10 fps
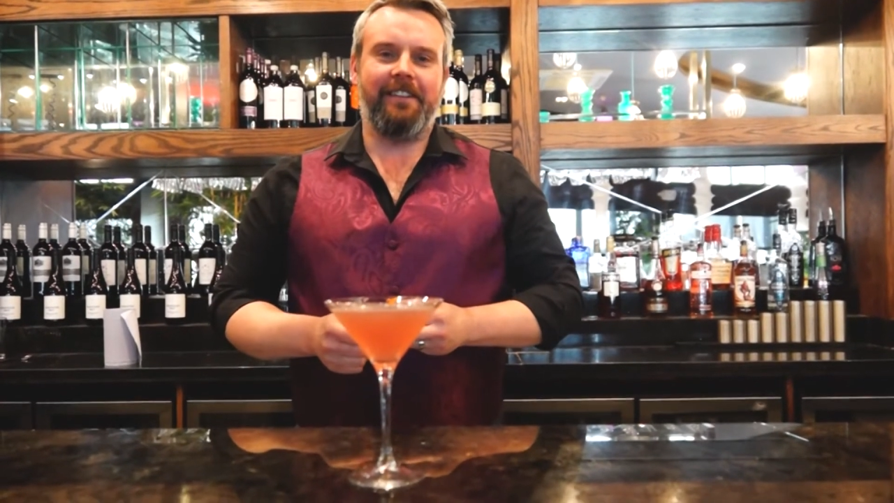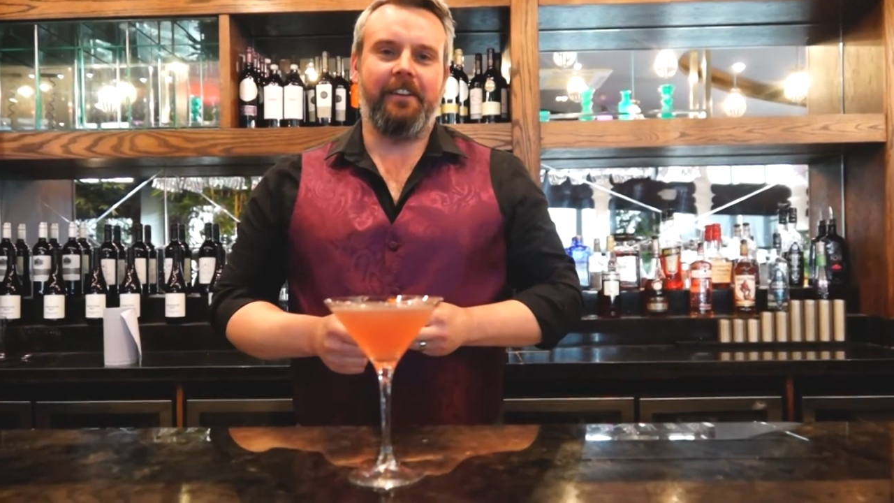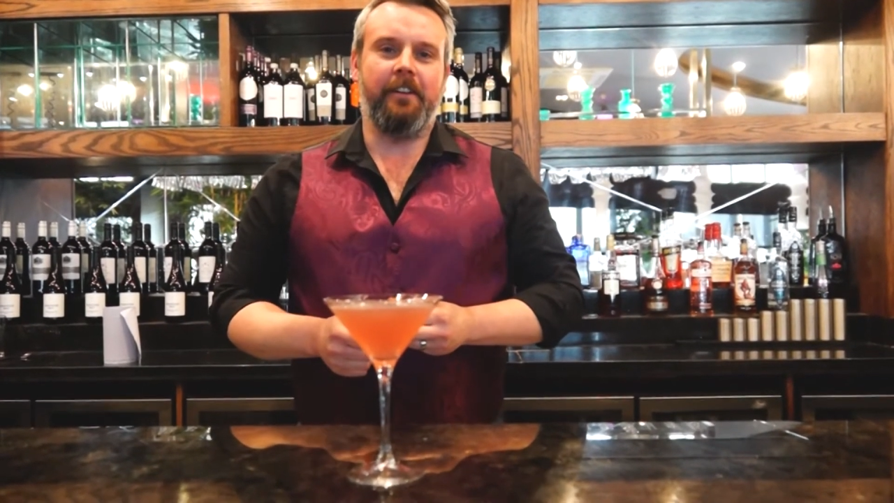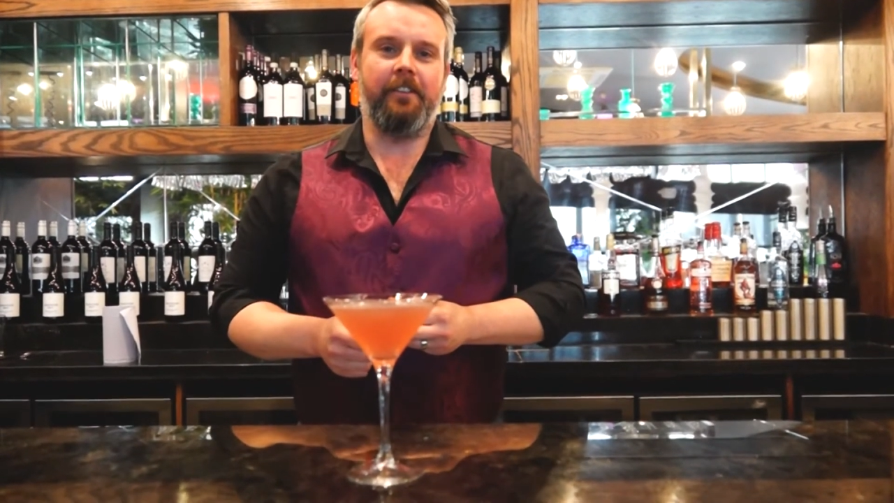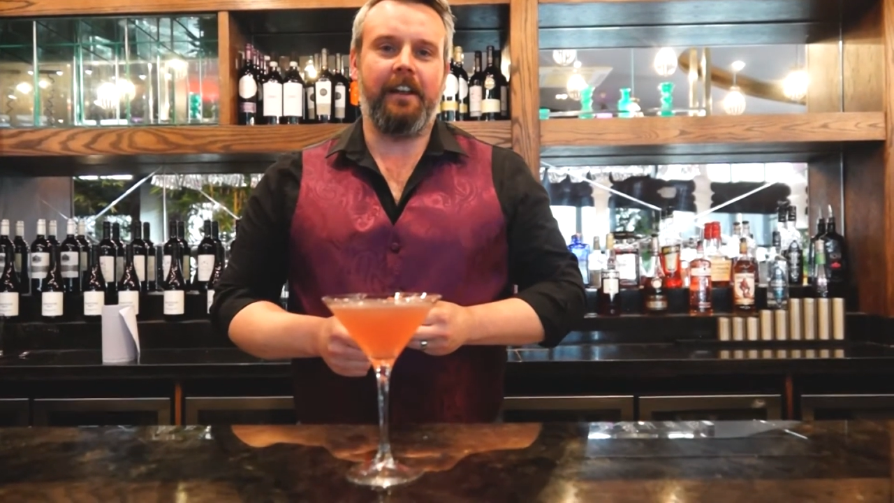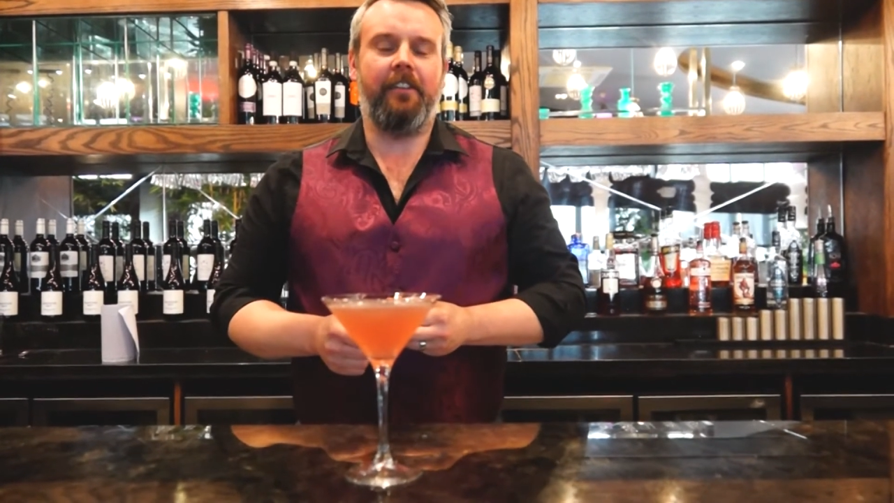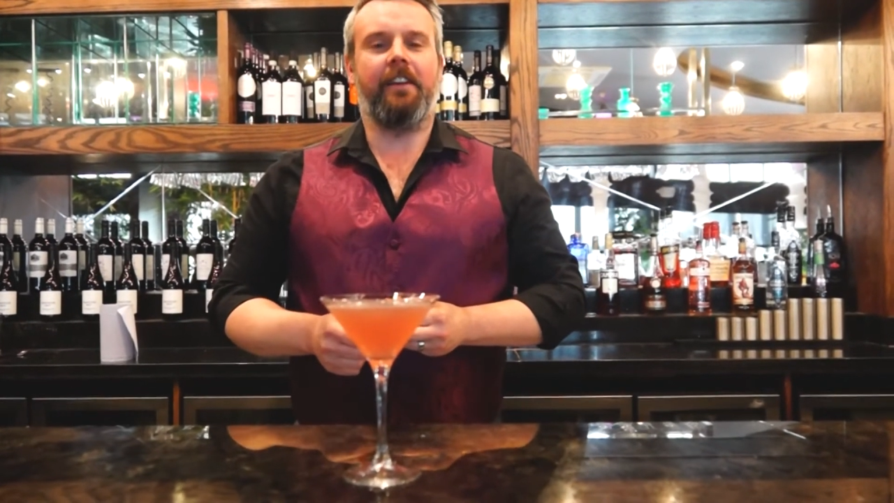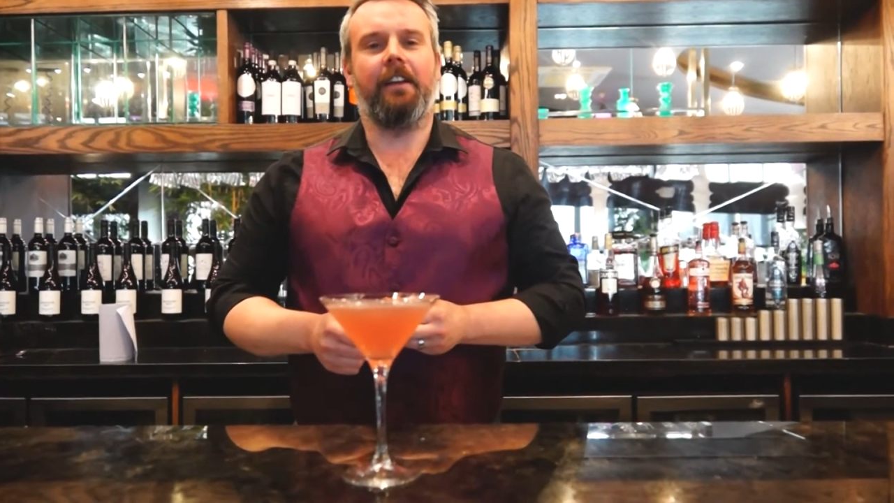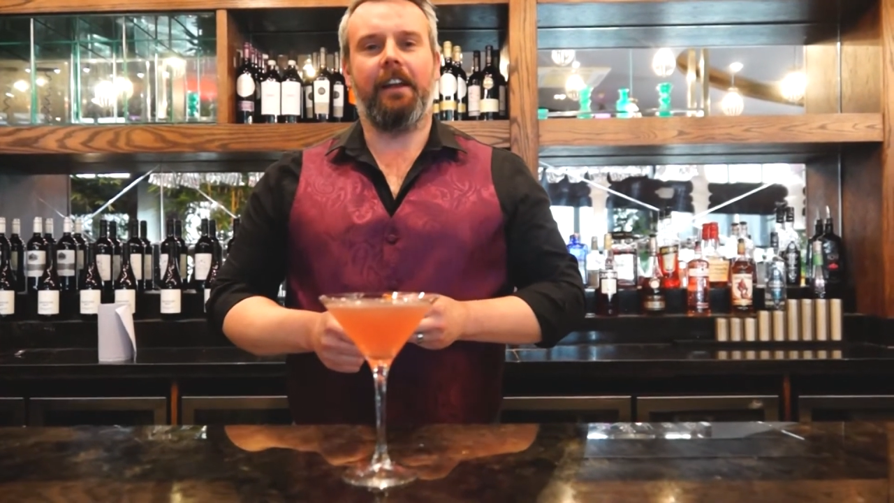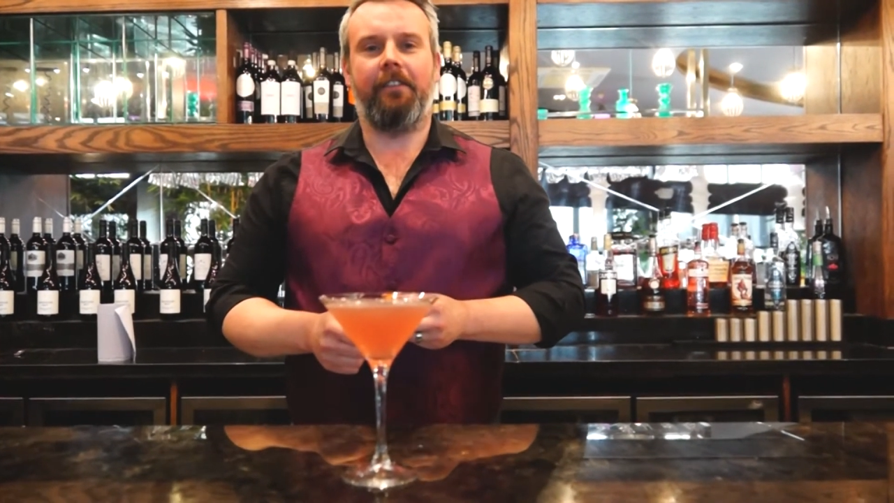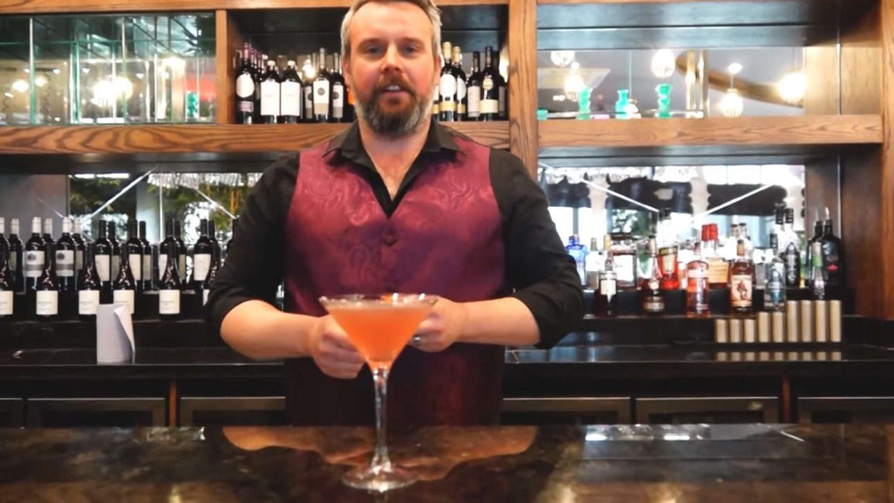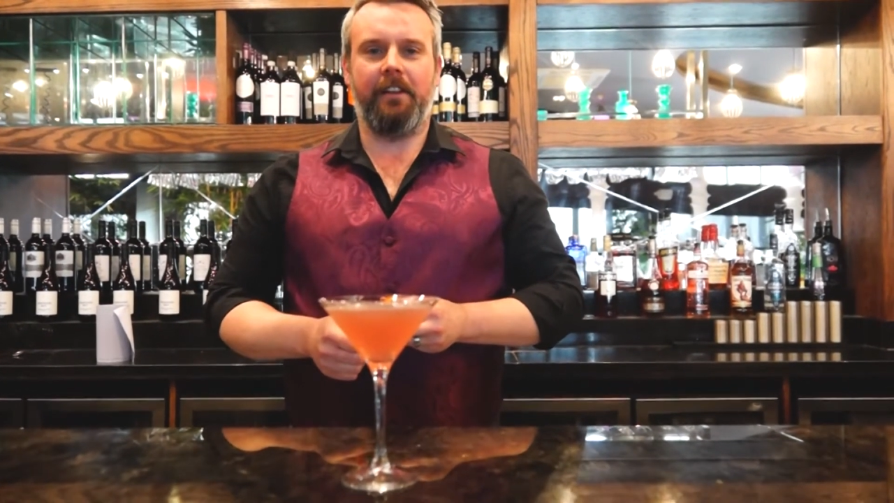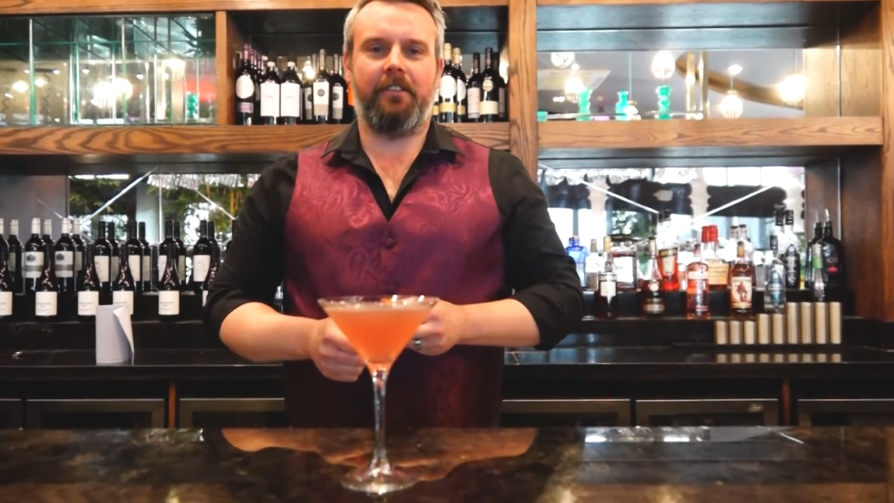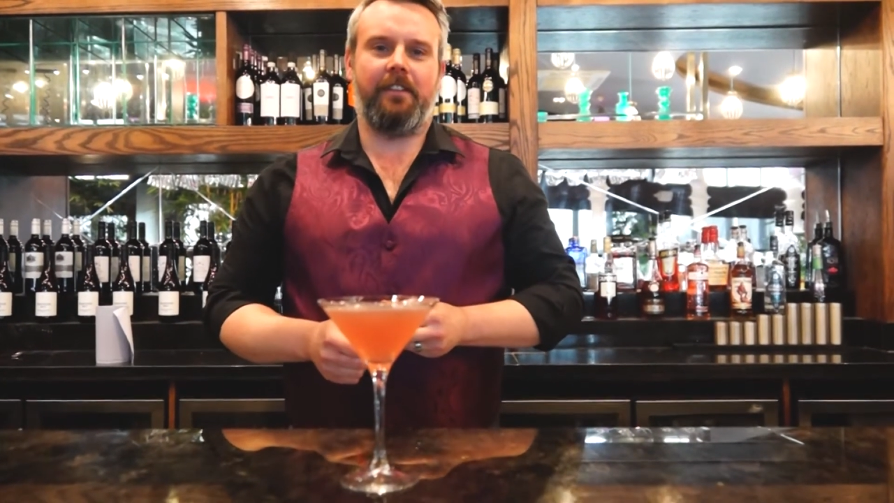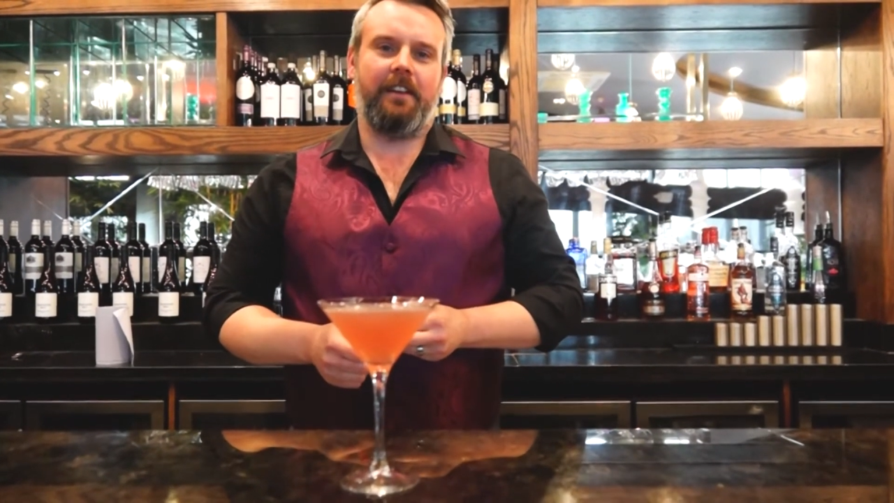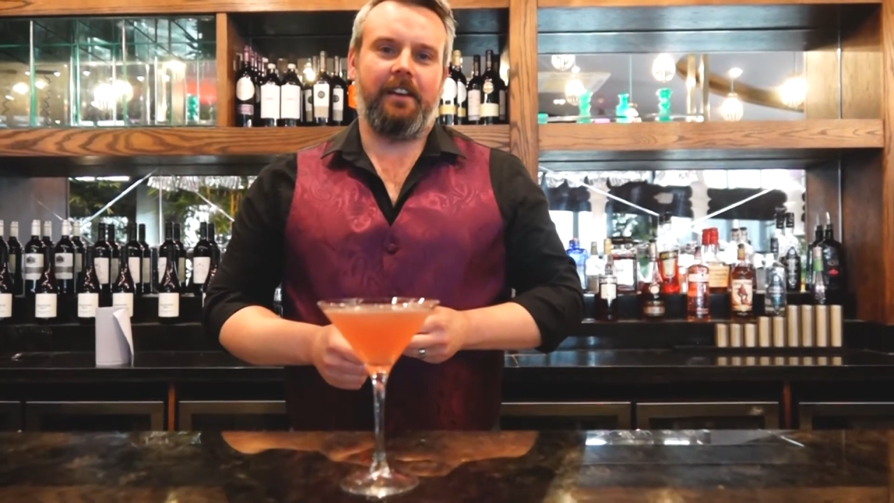You can use anything you like for this.